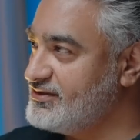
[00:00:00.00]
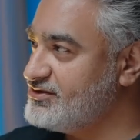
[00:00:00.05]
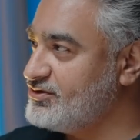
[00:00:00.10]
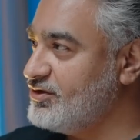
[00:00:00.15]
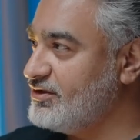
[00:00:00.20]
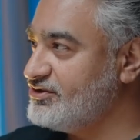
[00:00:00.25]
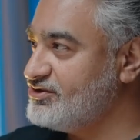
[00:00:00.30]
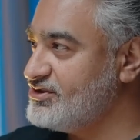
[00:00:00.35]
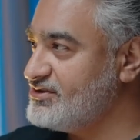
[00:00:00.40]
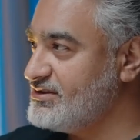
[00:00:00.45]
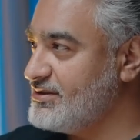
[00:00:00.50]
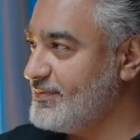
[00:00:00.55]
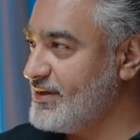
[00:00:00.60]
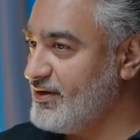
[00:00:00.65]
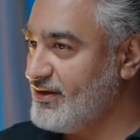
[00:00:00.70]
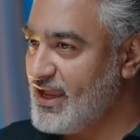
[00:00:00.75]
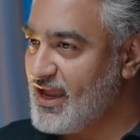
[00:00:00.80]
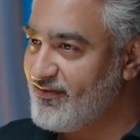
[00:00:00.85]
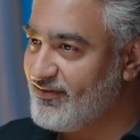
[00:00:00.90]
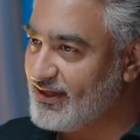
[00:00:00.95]
it's not just
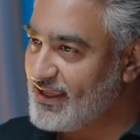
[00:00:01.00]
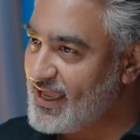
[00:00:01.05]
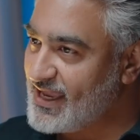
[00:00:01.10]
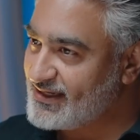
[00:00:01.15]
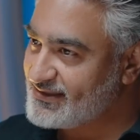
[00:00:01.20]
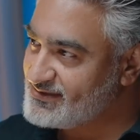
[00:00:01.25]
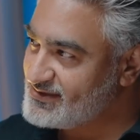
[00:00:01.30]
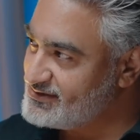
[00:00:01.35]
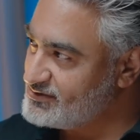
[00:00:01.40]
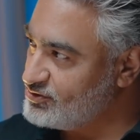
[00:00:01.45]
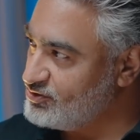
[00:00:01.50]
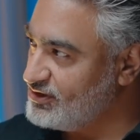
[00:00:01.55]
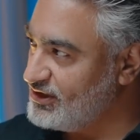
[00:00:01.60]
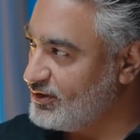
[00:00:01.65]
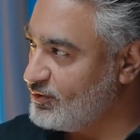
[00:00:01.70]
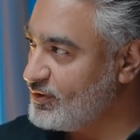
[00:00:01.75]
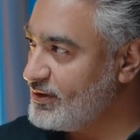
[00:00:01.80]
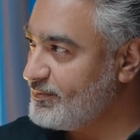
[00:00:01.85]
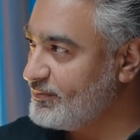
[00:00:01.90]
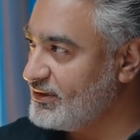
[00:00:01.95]
about having access to the
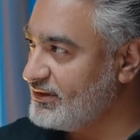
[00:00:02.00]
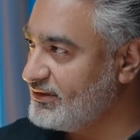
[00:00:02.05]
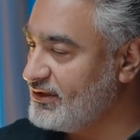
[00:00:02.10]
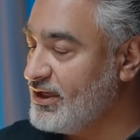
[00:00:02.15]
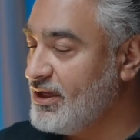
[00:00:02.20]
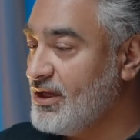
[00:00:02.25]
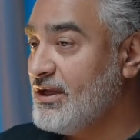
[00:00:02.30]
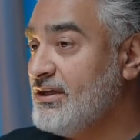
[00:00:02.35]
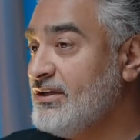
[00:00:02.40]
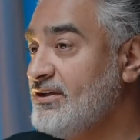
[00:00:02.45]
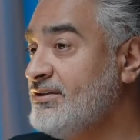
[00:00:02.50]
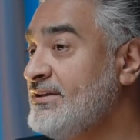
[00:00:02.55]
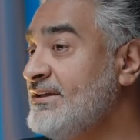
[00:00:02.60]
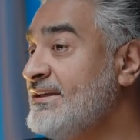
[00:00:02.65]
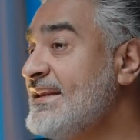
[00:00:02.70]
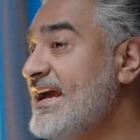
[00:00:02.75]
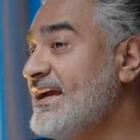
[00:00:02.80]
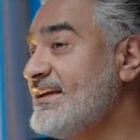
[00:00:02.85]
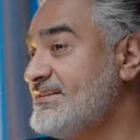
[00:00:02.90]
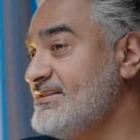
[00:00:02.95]
equipment. You
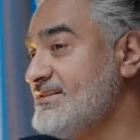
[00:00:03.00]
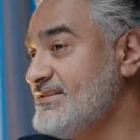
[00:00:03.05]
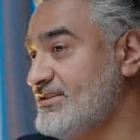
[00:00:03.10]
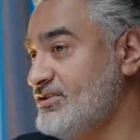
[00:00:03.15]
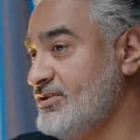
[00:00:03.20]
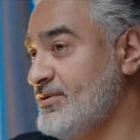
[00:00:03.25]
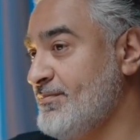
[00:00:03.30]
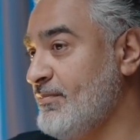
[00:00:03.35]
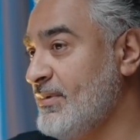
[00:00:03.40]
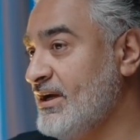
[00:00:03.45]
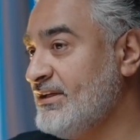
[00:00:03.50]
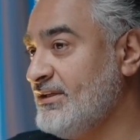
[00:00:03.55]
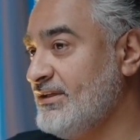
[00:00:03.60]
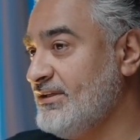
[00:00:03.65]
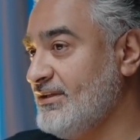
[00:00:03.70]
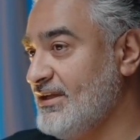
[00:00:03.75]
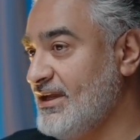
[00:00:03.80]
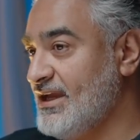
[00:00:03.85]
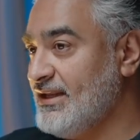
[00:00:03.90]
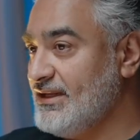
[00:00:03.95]
need access to
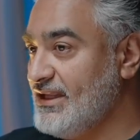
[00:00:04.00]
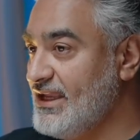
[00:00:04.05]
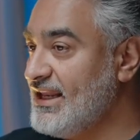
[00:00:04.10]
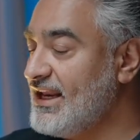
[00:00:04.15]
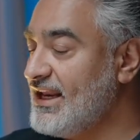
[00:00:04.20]
money and